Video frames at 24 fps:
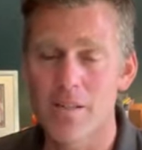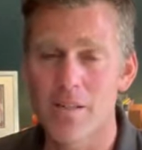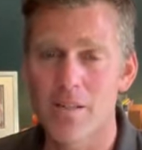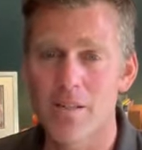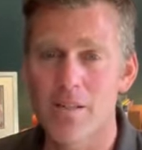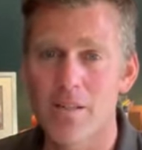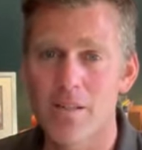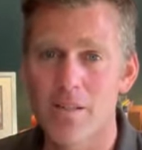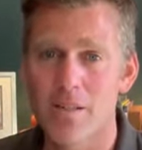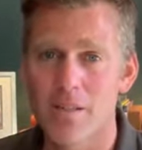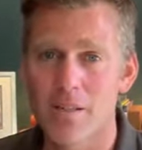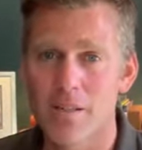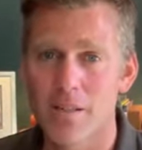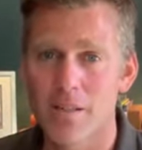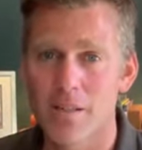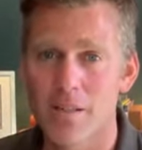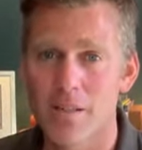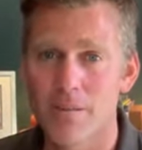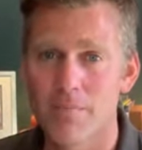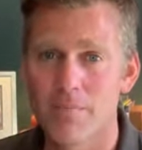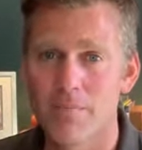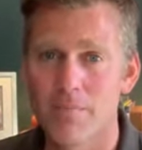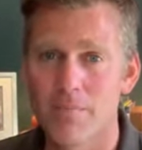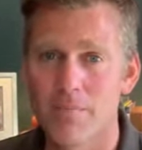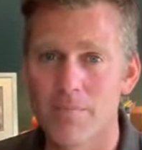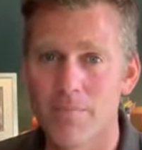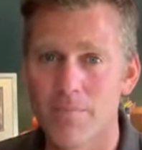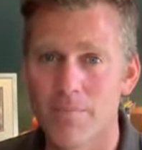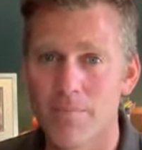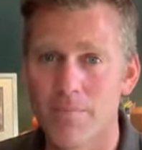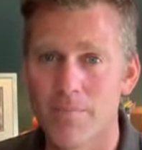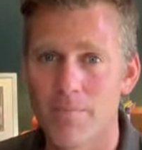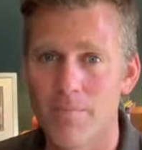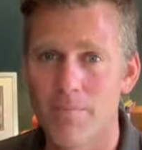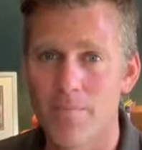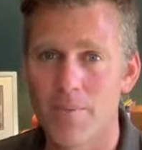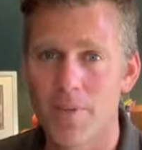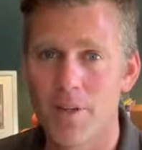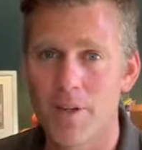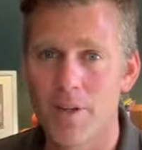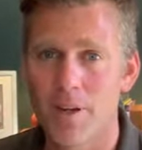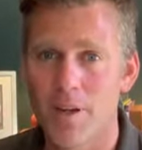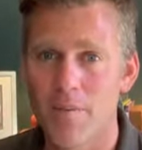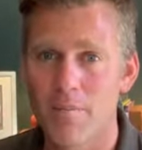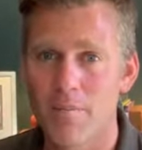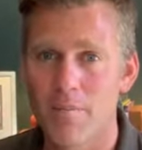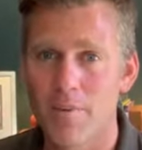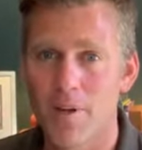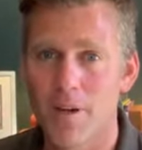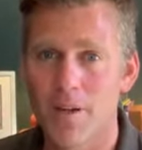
And um, yeah, I'm,